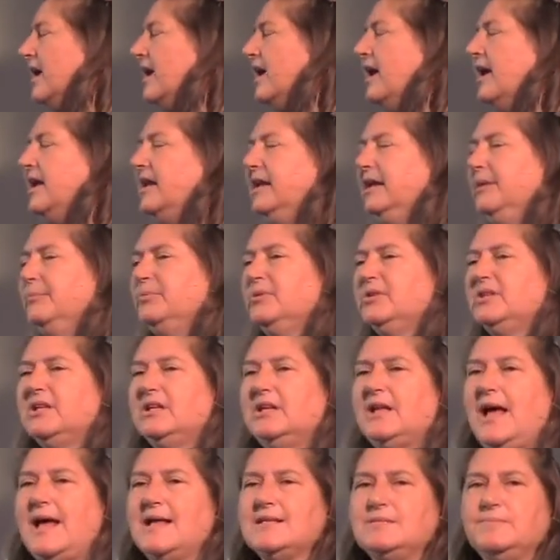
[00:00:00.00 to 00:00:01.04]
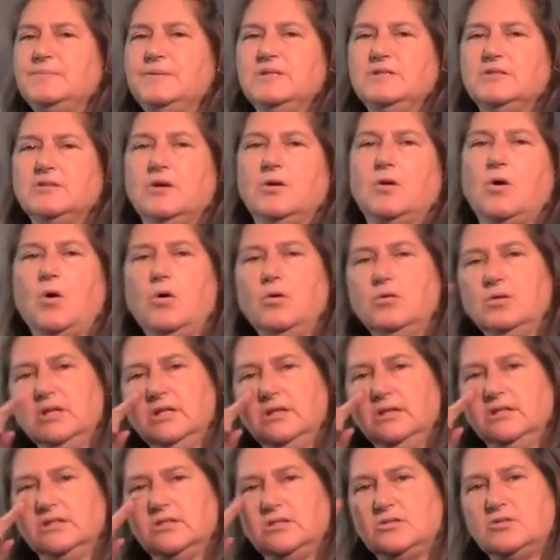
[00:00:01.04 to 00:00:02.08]
And he put the last piece of coal in
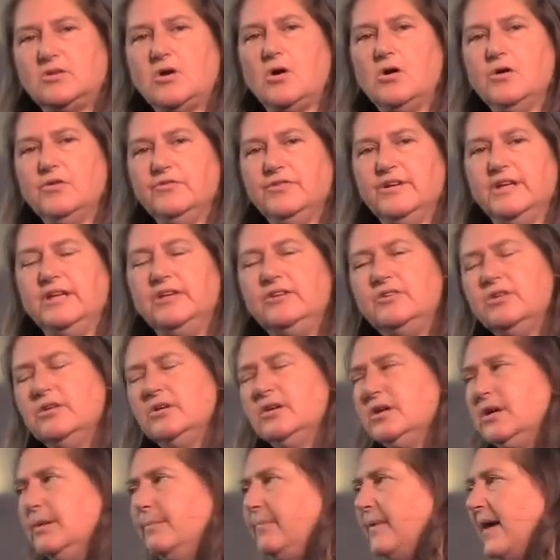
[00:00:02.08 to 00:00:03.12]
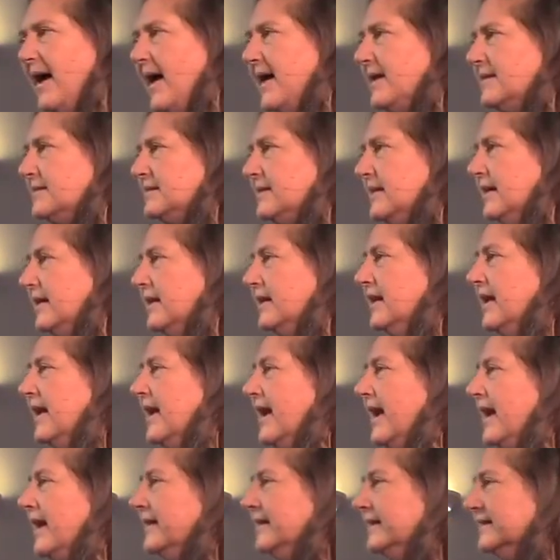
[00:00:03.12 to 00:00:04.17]
the stove and he took a basket
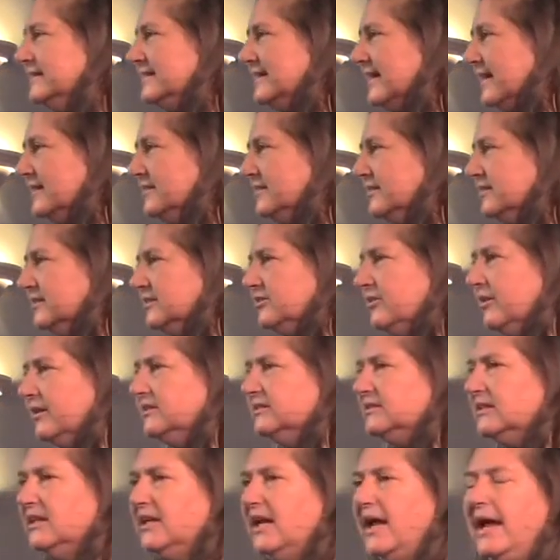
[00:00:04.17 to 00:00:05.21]
and he said to his grandson,